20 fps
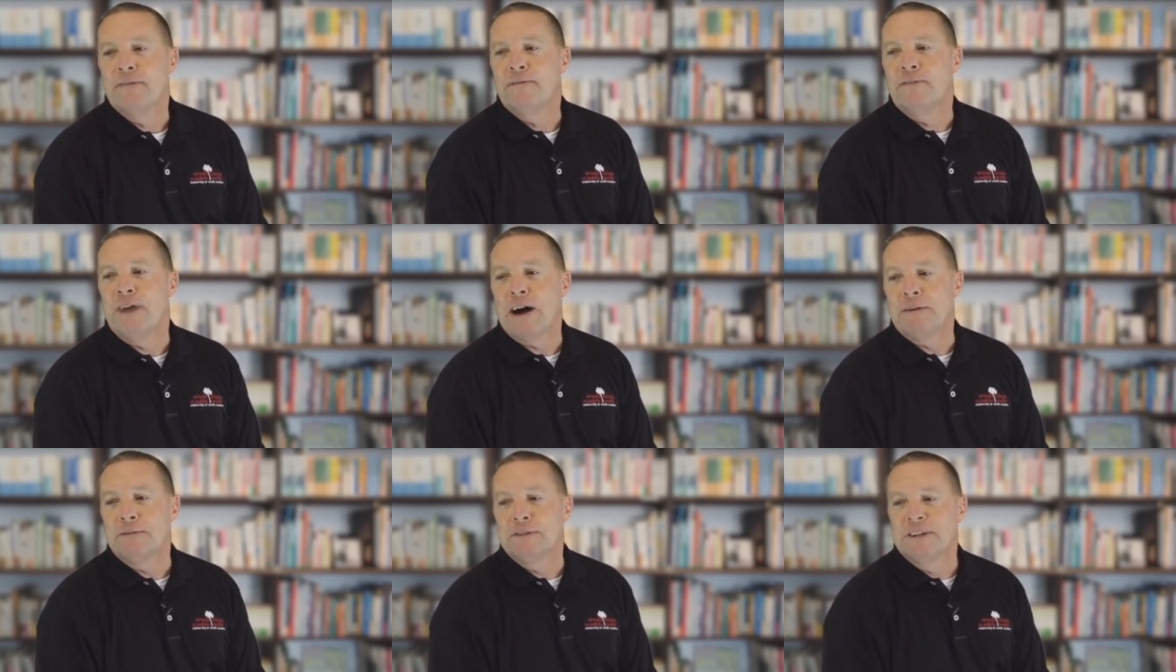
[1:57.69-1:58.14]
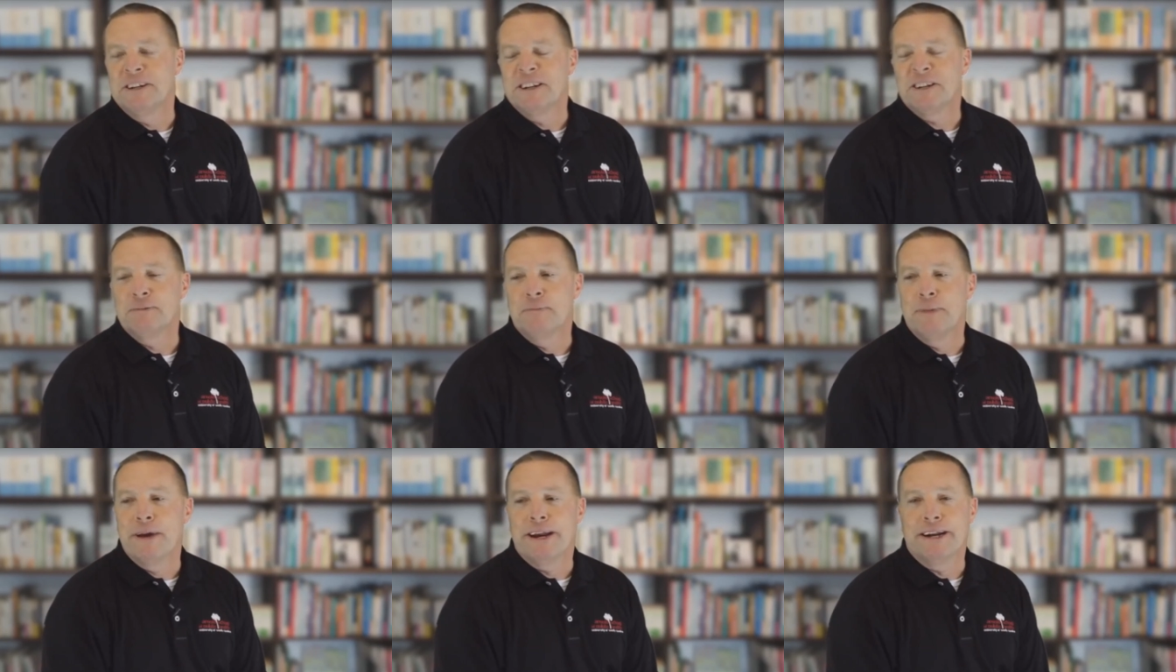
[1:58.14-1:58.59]
five or
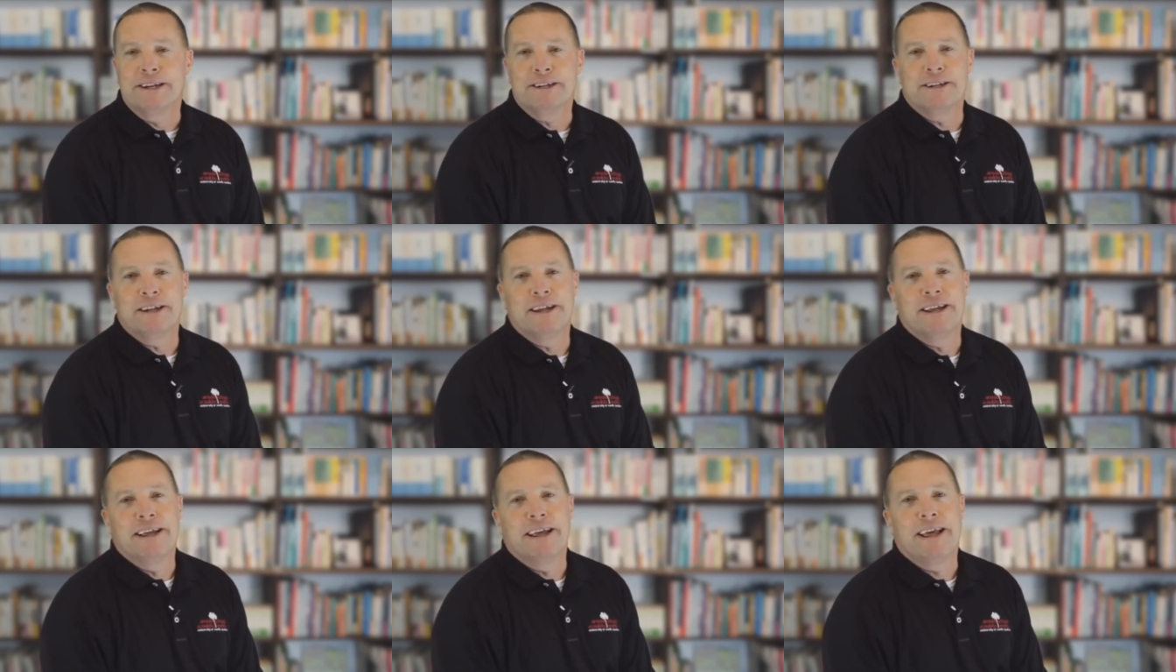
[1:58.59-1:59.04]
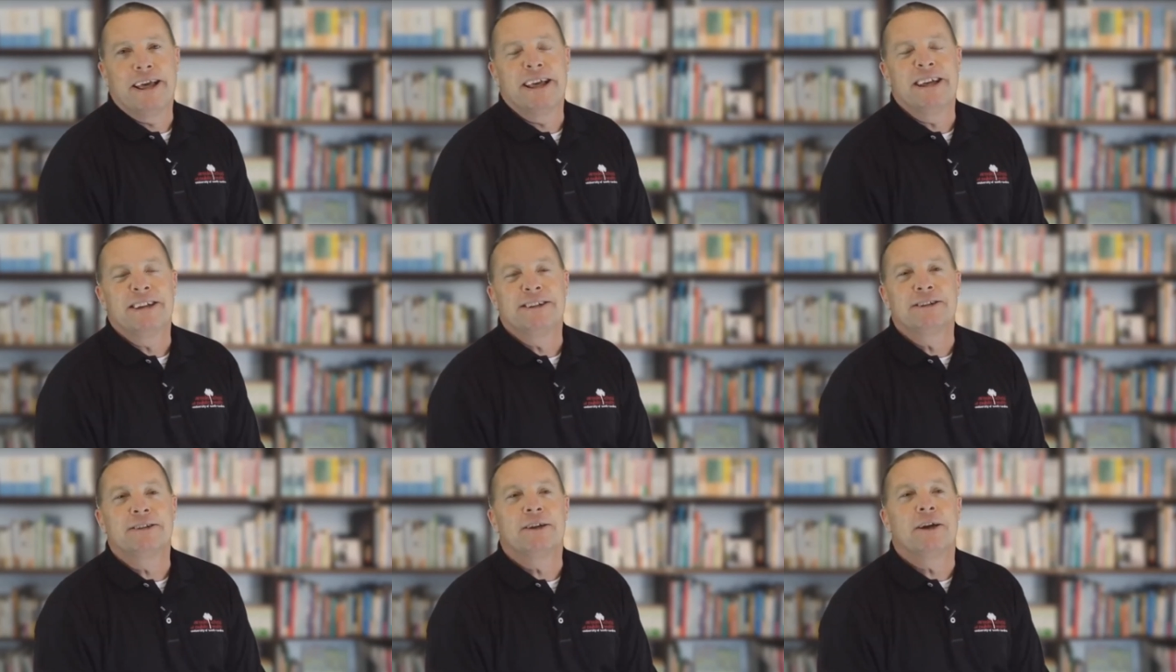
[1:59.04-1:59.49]
six minutes
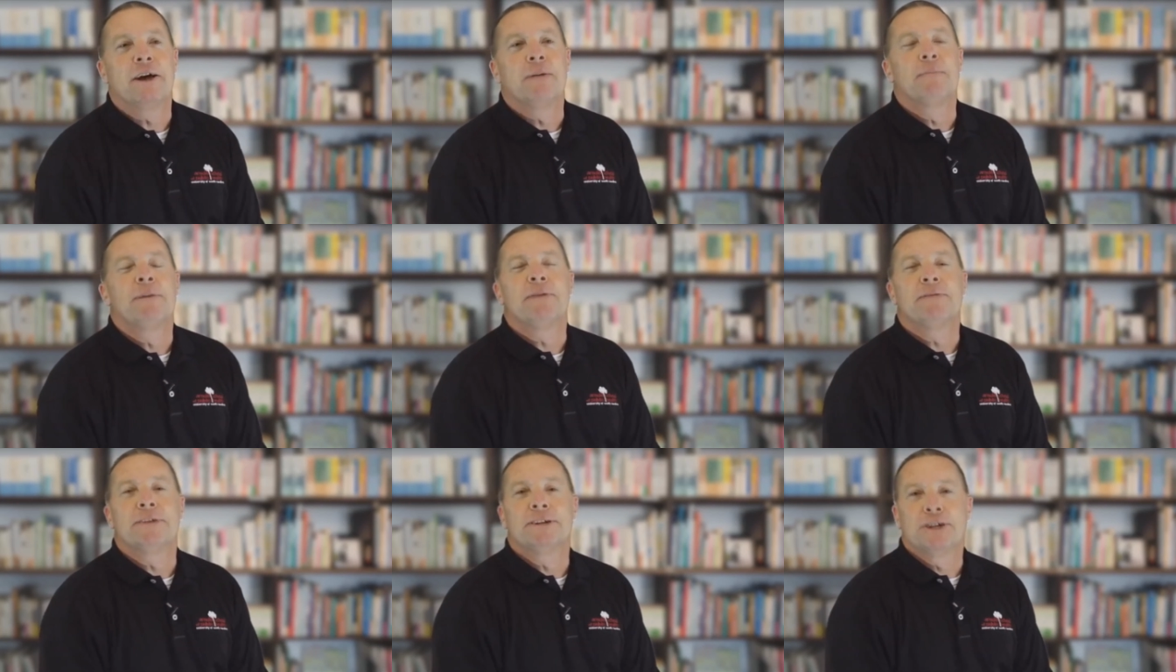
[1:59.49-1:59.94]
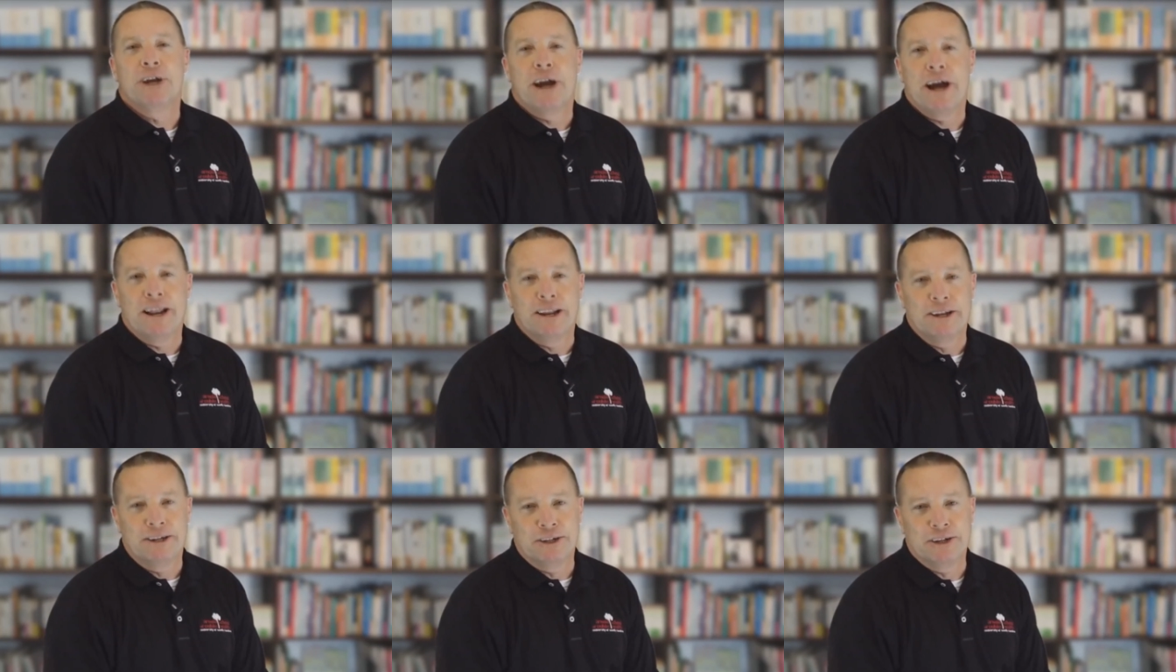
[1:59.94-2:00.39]
is a bit of a
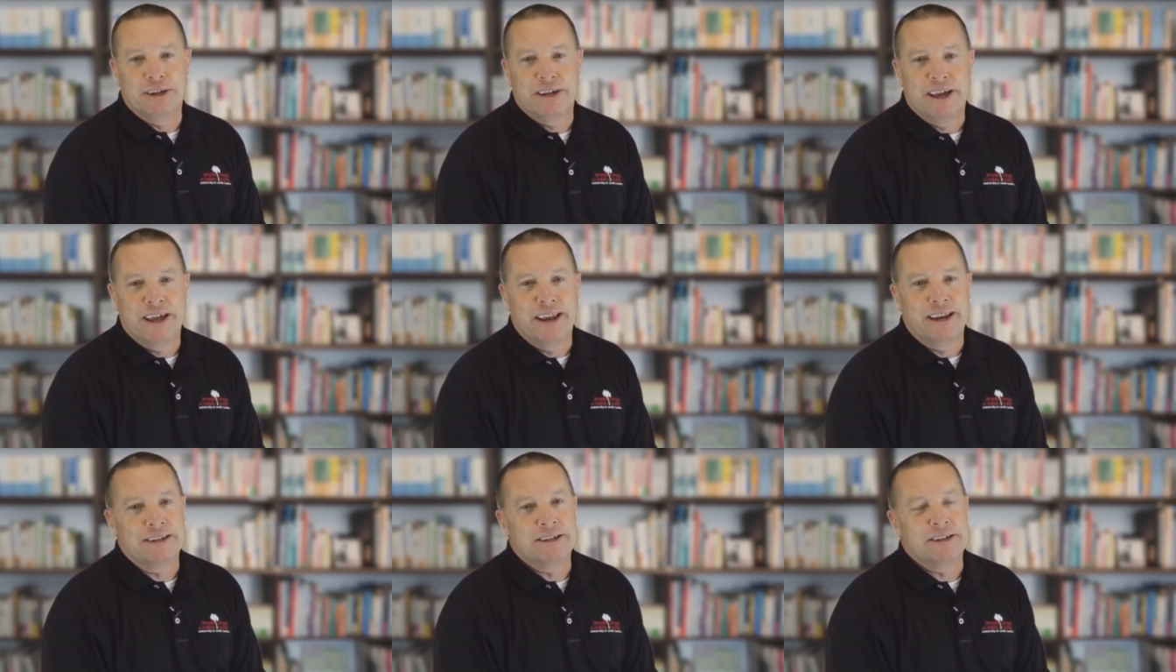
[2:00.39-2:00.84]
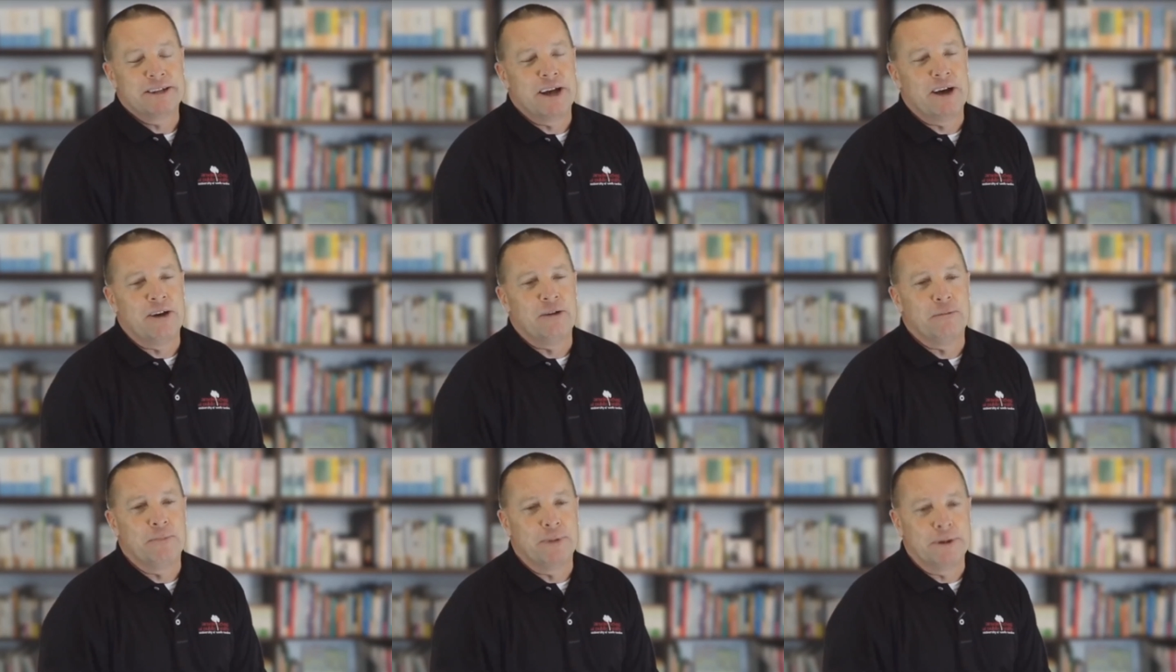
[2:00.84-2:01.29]
challenge in
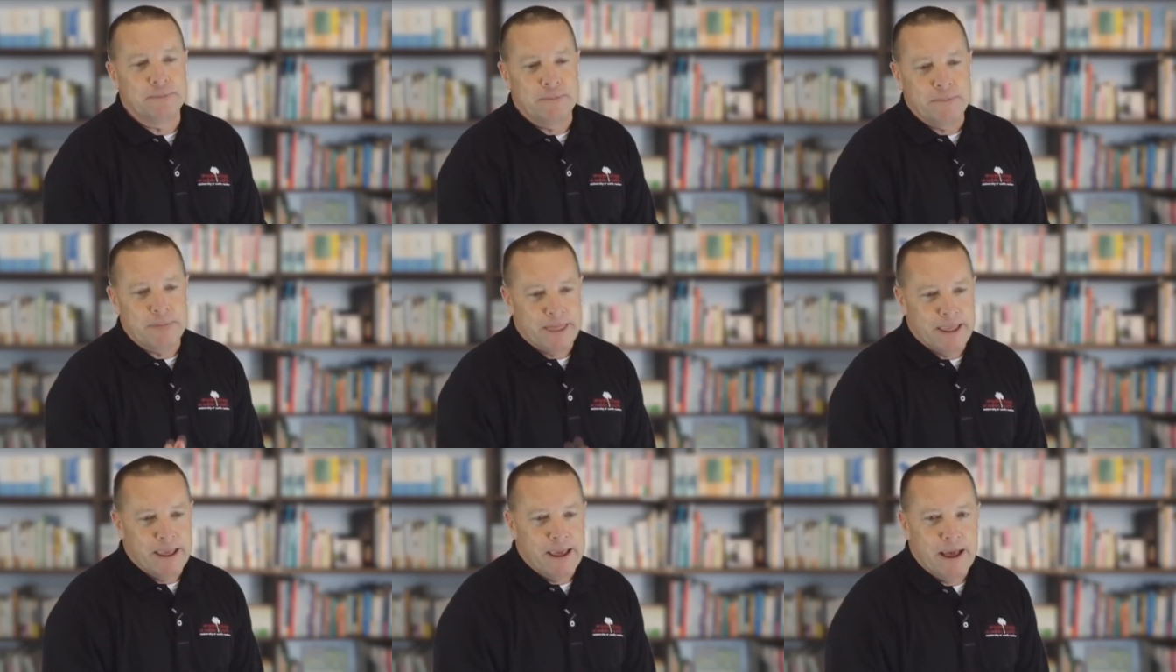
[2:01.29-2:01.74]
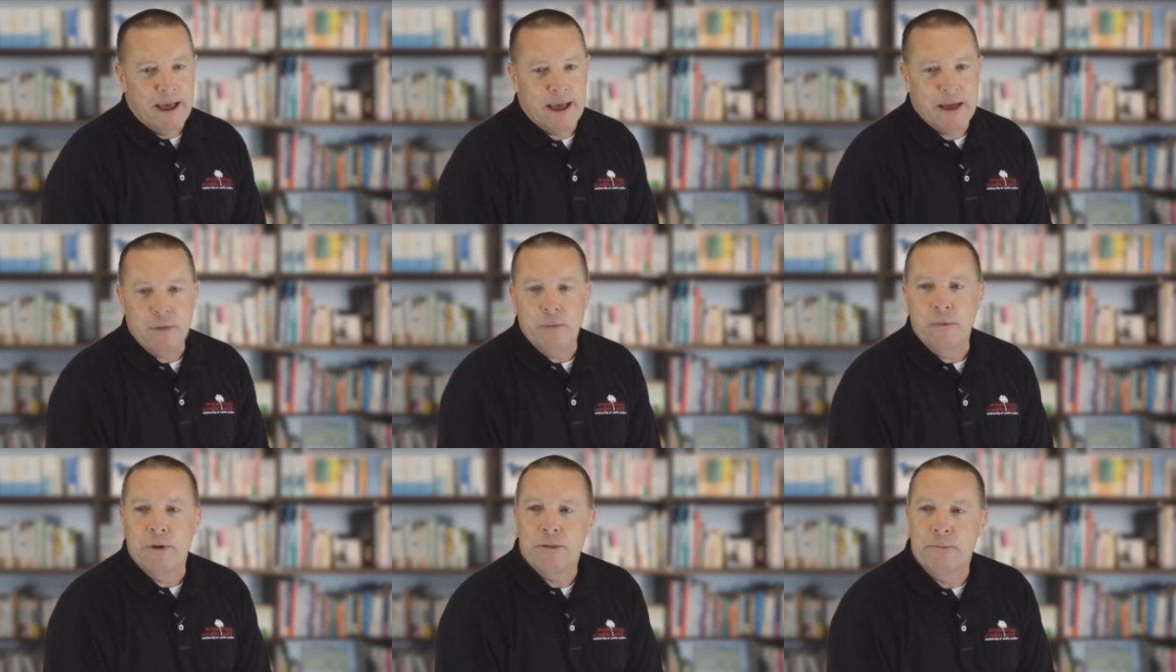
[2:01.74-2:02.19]
itself, but
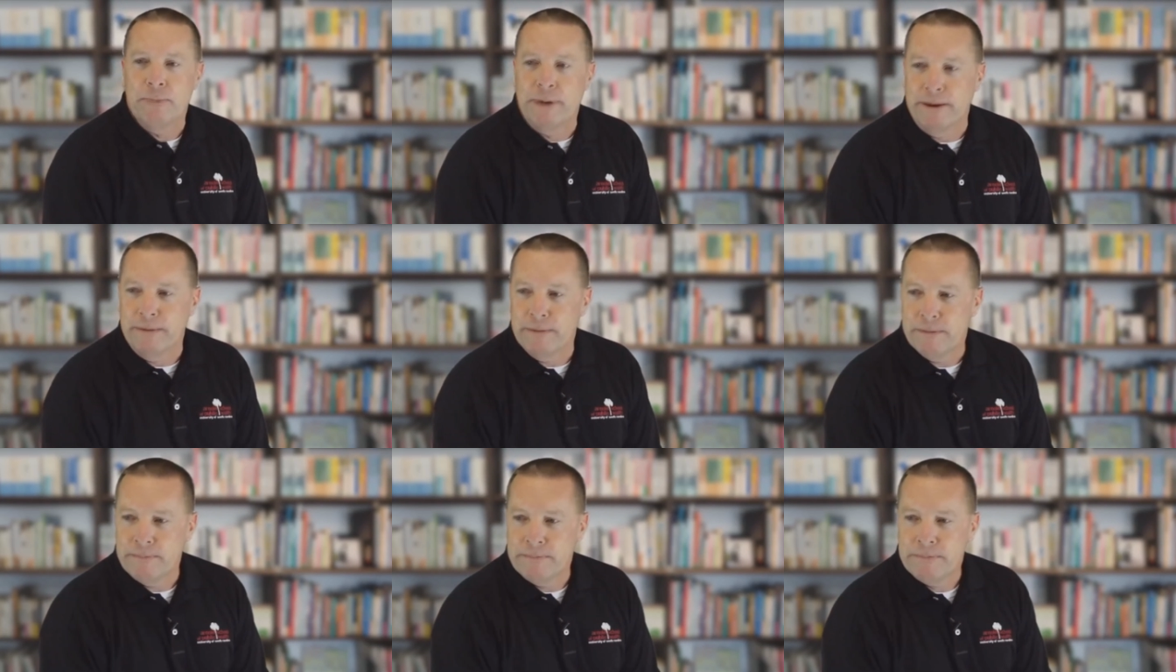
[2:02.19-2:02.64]
hang with me